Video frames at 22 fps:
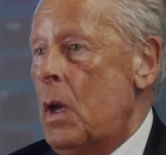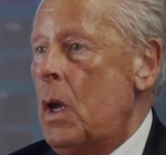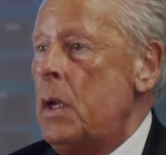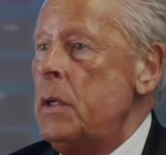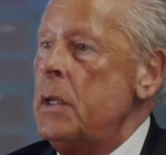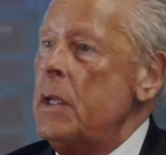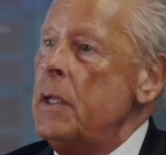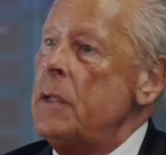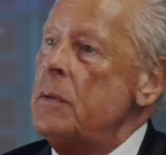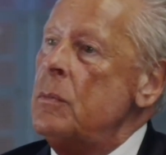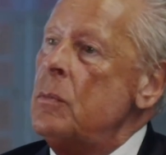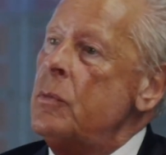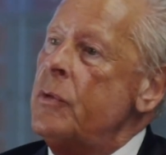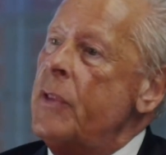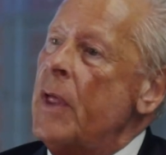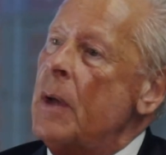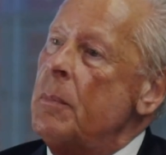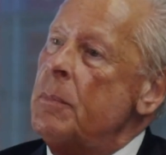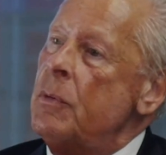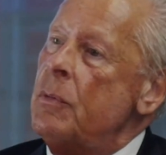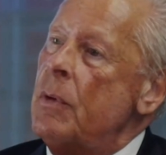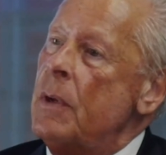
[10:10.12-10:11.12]
And would
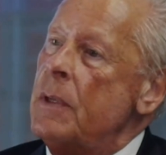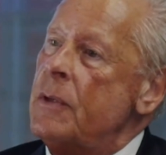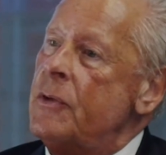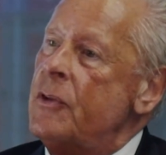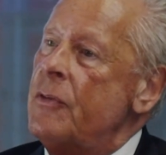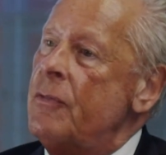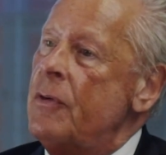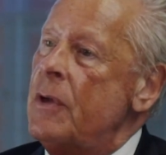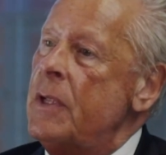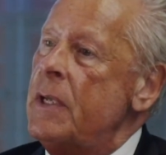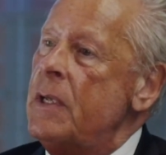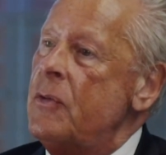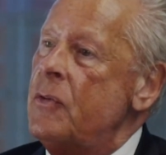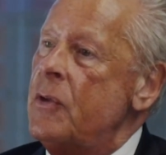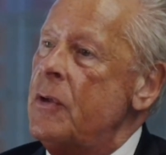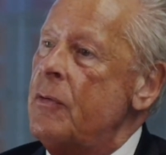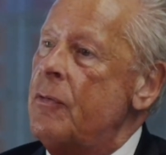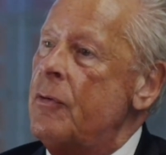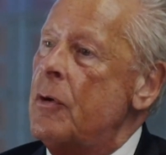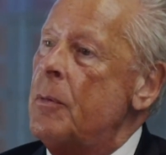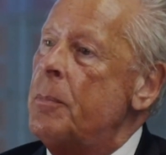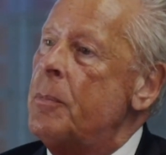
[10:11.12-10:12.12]
that be relatively easy
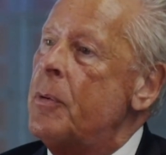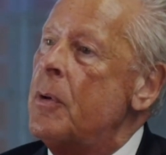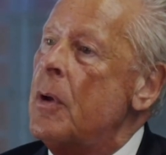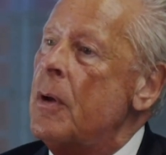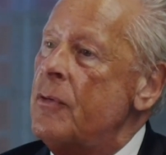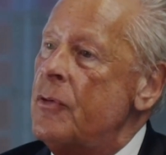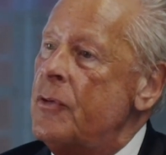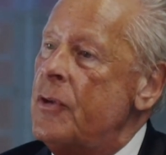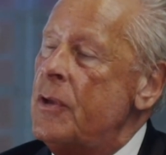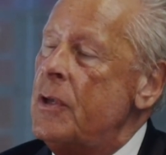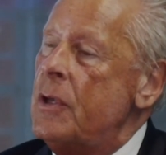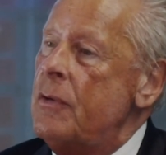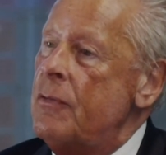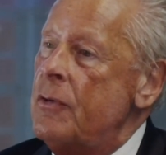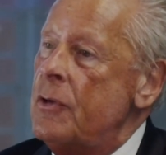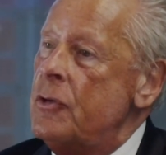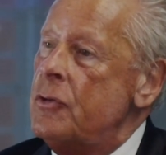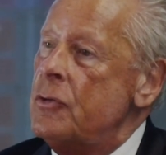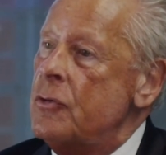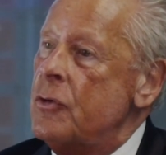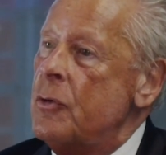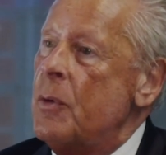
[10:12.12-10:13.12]
for a private
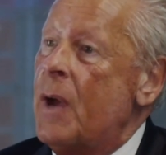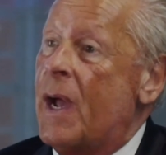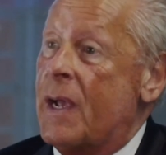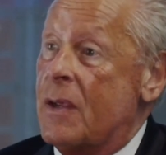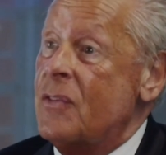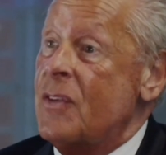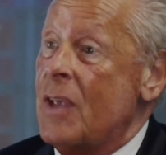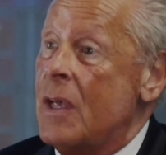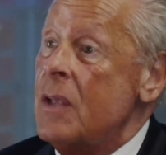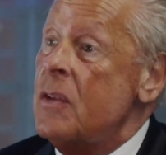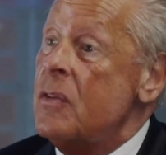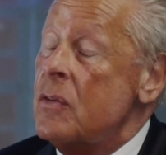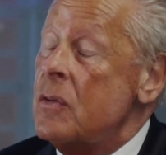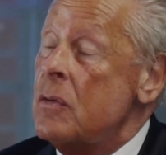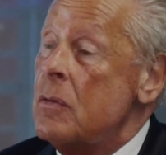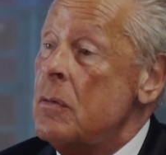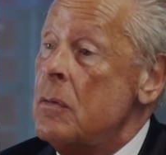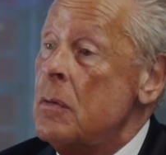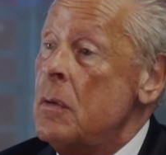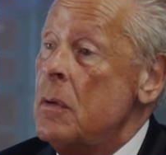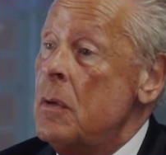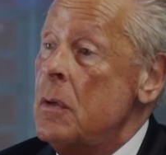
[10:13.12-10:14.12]
individual to access?
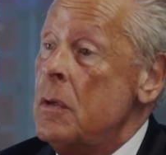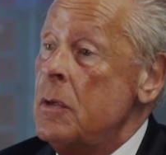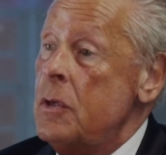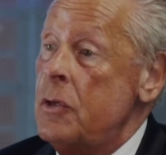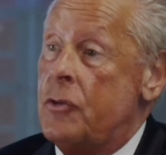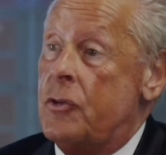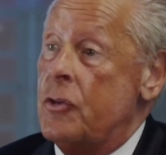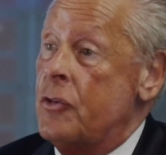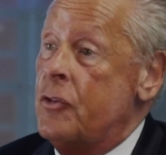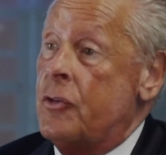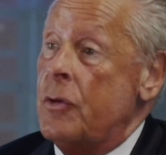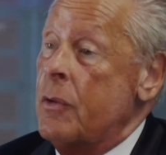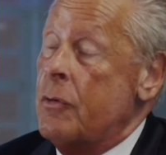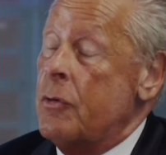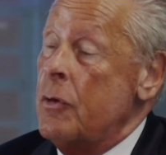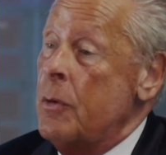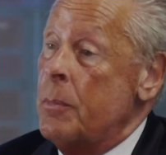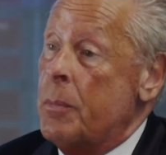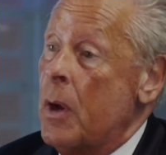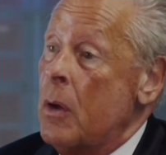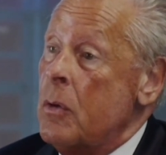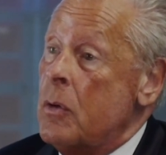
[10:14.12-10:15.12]
You'd just do it through
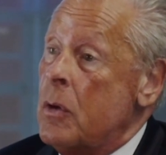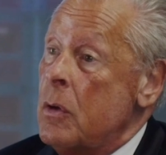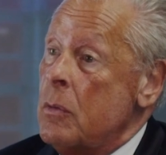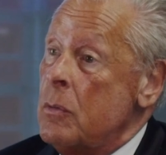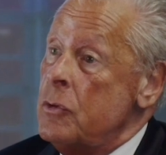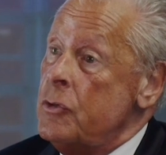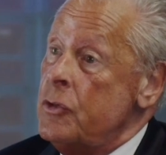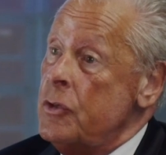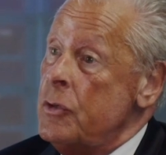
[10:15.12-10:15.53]
a broker, would